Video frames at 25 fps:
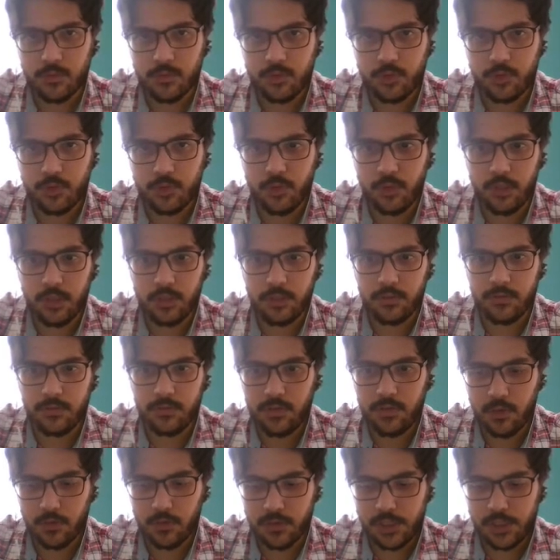to
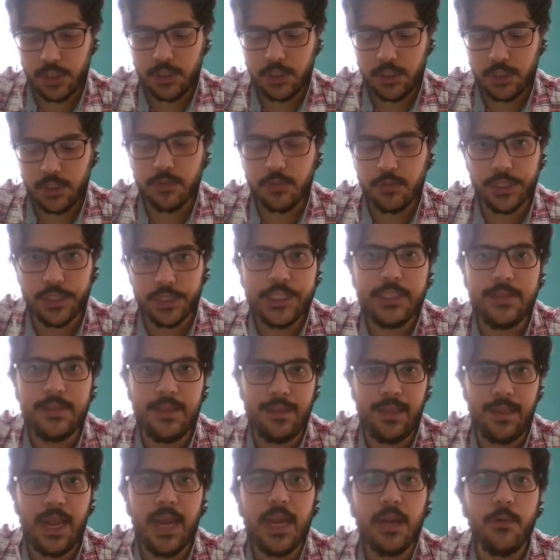continue learning the
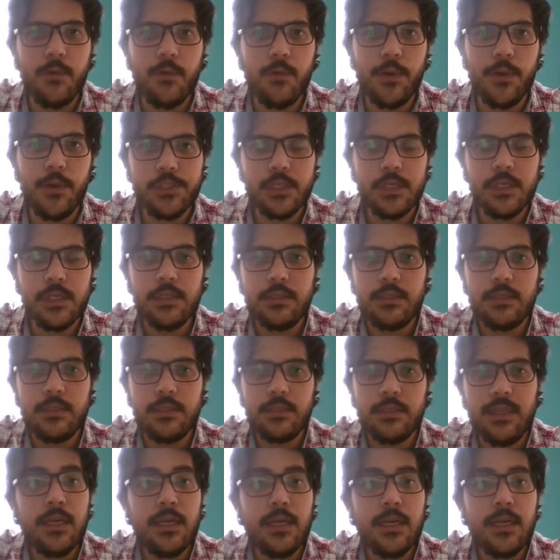language
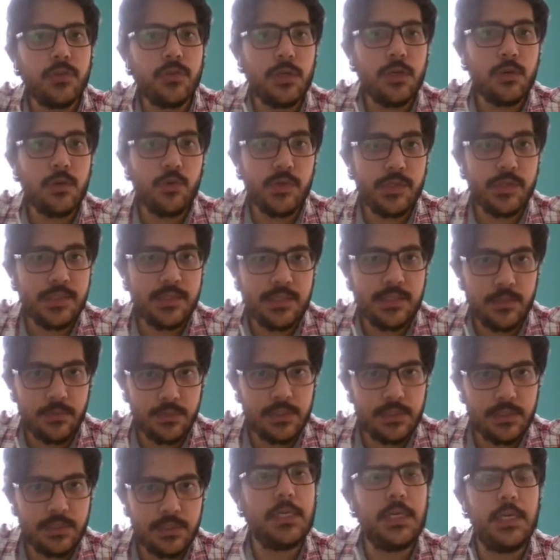than a student who is still
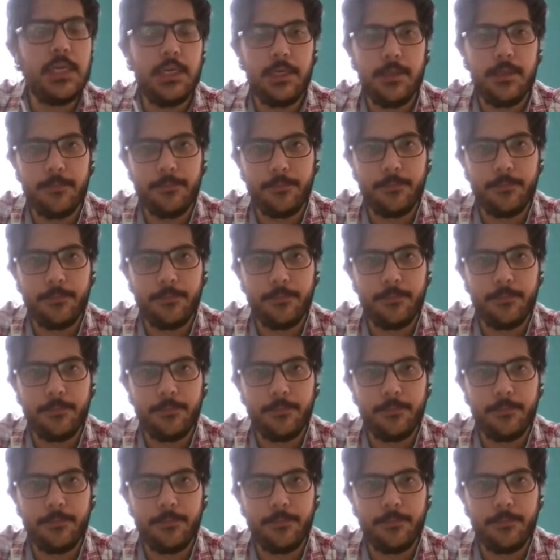in the beginning?